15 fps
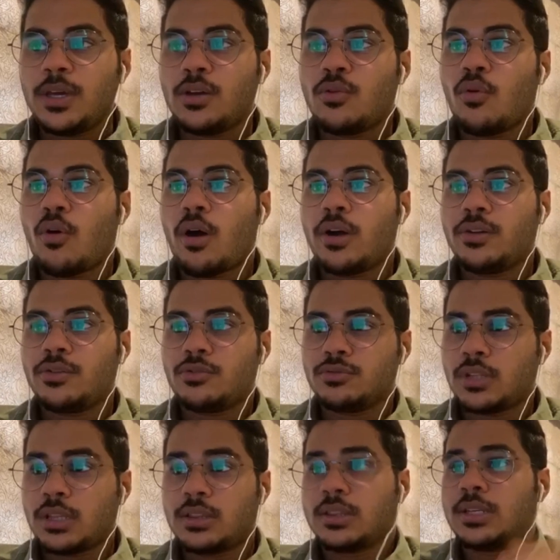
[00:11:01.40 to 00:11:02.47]
go on to
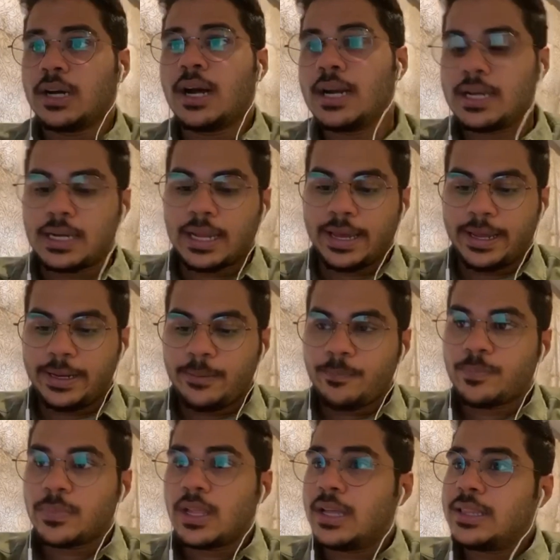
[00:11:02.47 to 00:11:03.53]
the third line,
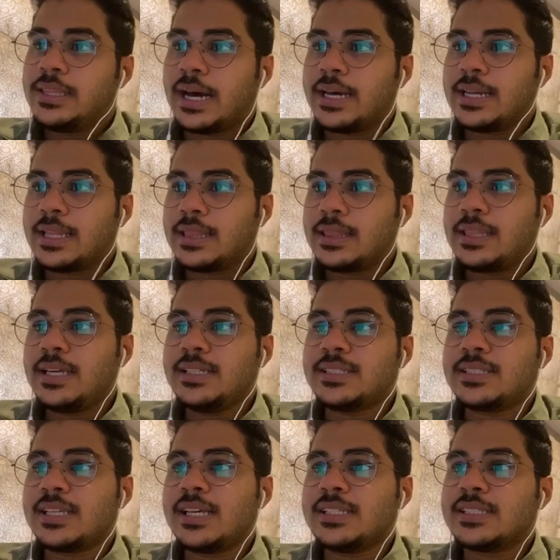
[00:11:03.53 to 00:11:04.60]
Dharti
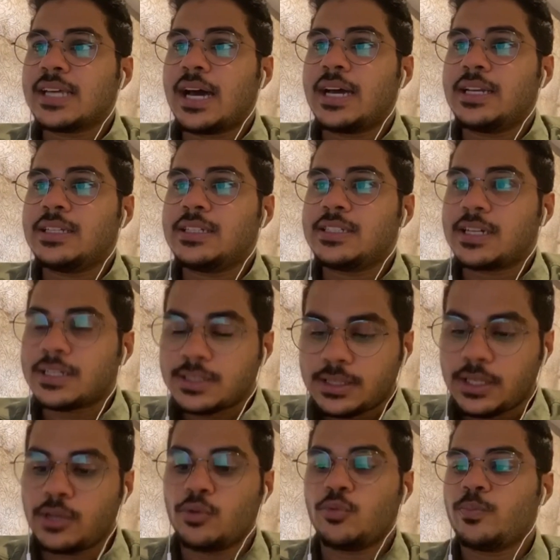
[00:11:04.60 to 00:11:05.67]
se Sahan
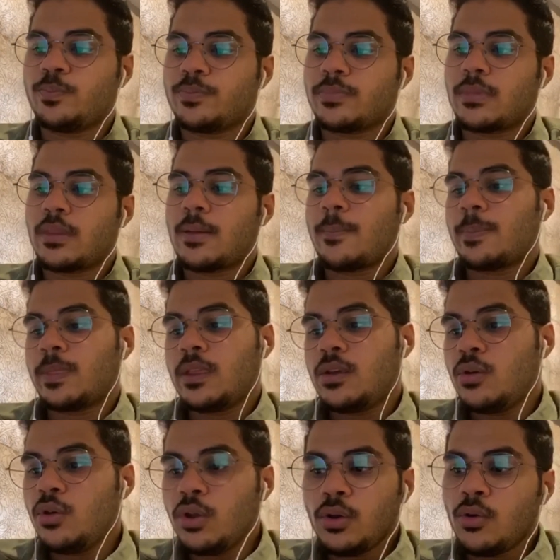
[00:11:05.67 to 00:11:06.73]
Shakti
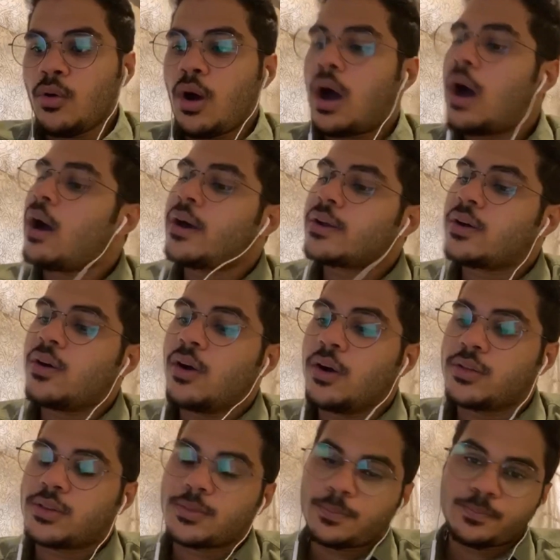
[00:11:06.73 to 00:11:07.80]
lo. Our
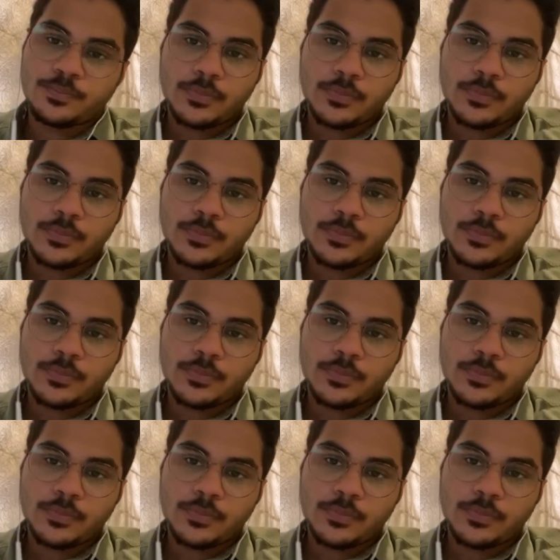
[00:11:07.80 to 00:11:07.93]
earth.